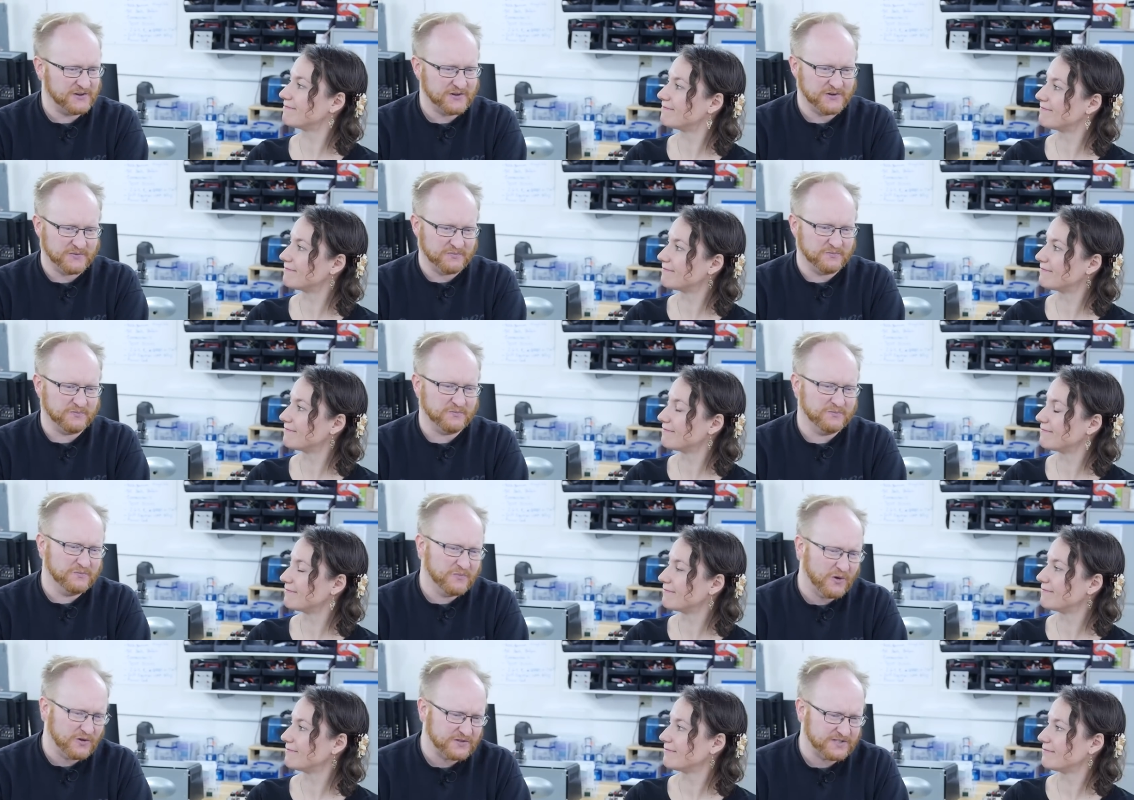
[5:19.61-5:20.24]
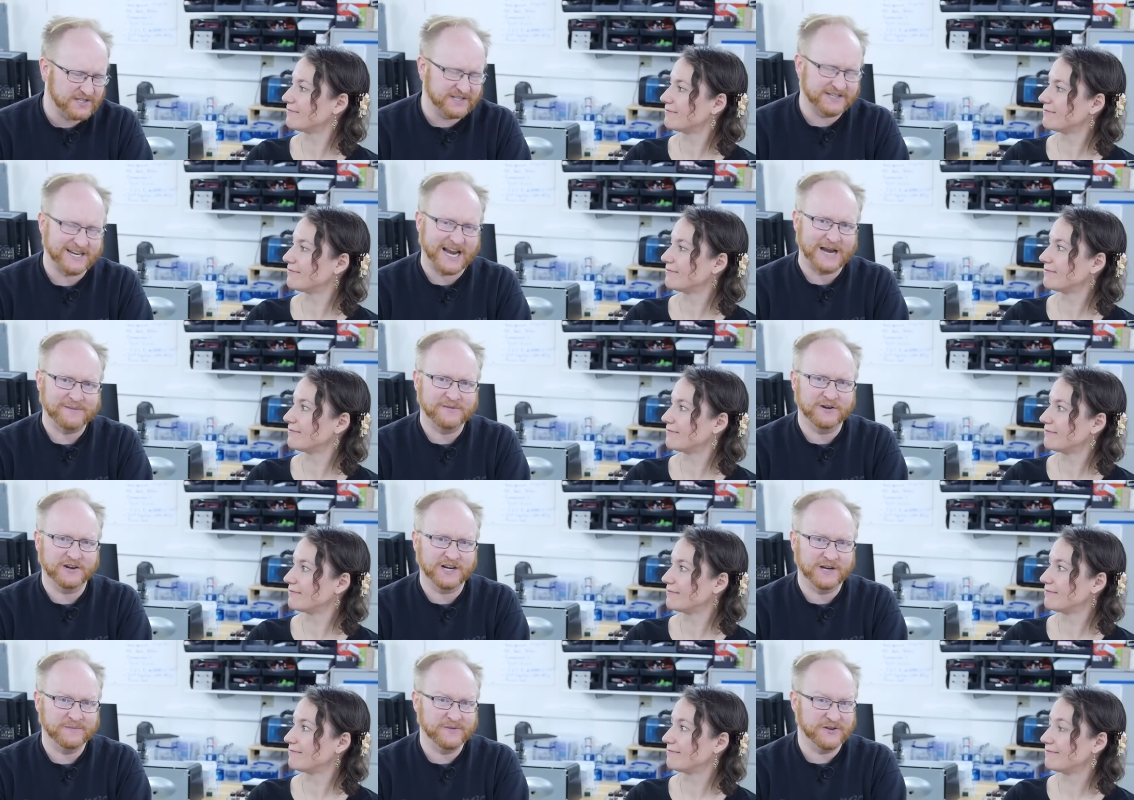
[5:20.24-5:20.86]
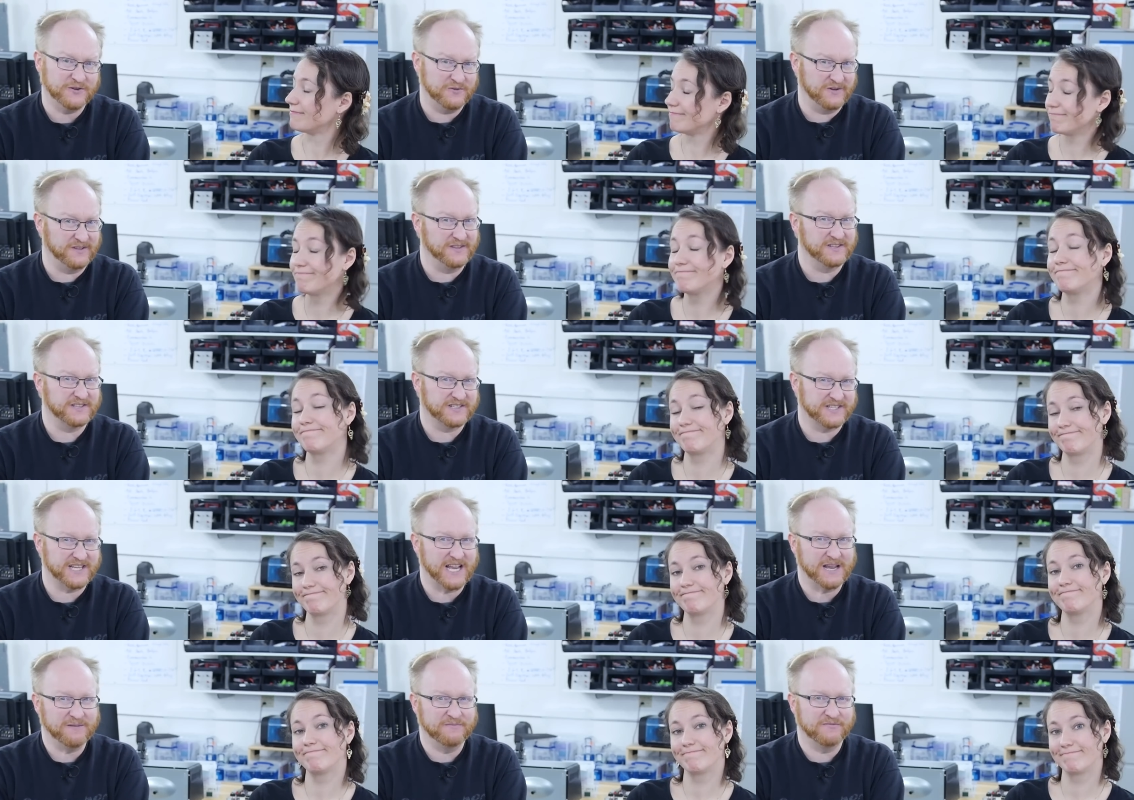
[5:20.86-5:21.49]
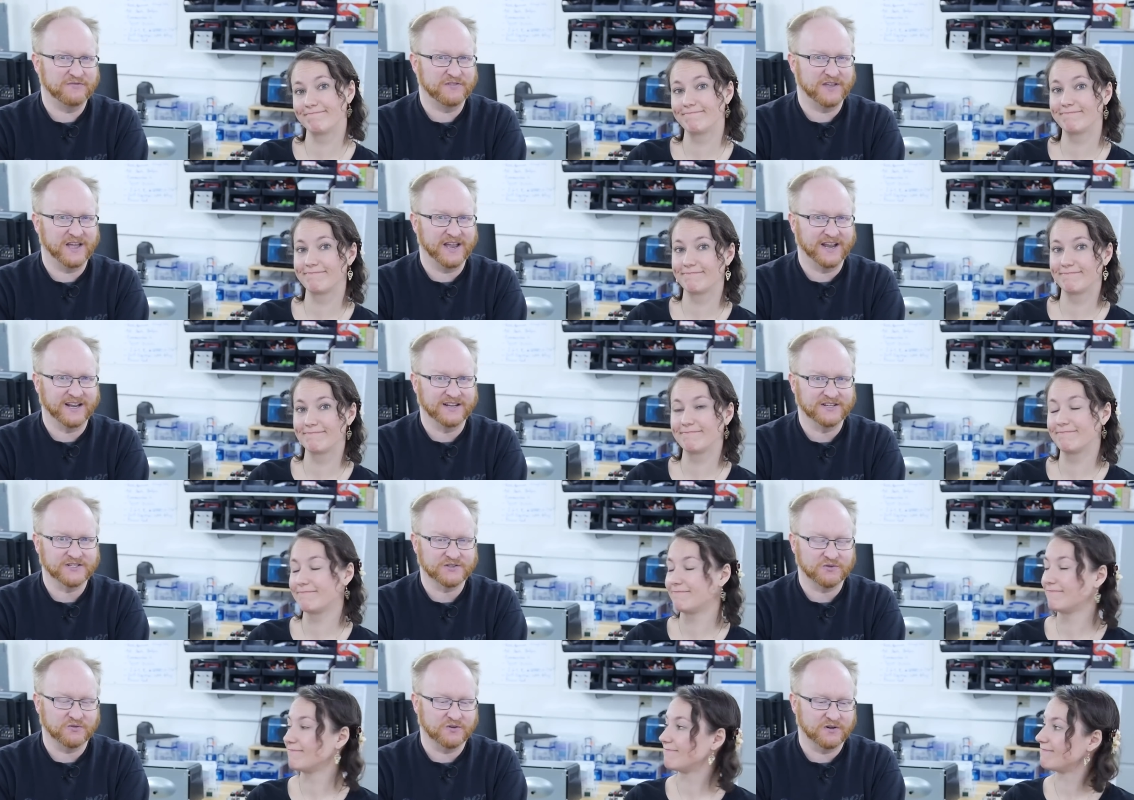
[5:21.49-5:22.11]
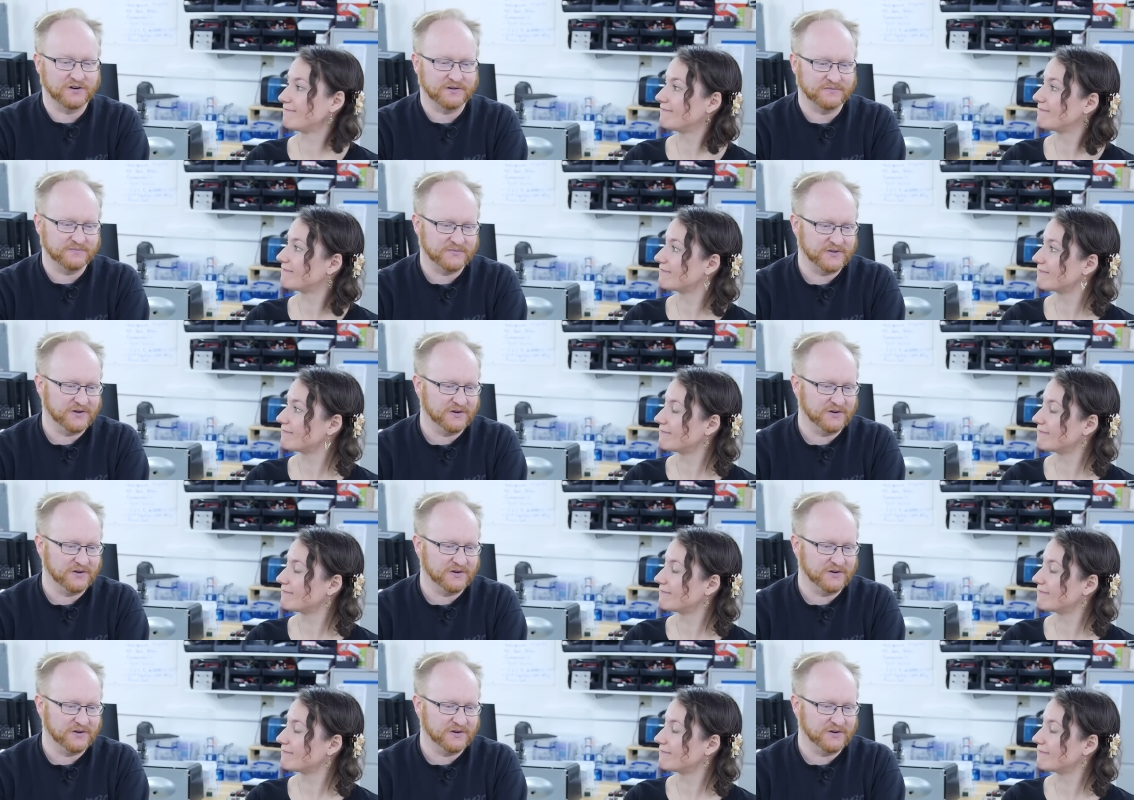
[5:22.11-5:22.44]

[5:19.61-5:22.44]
Speaker 1: you're, most of the time you're gonna be doing the same things or,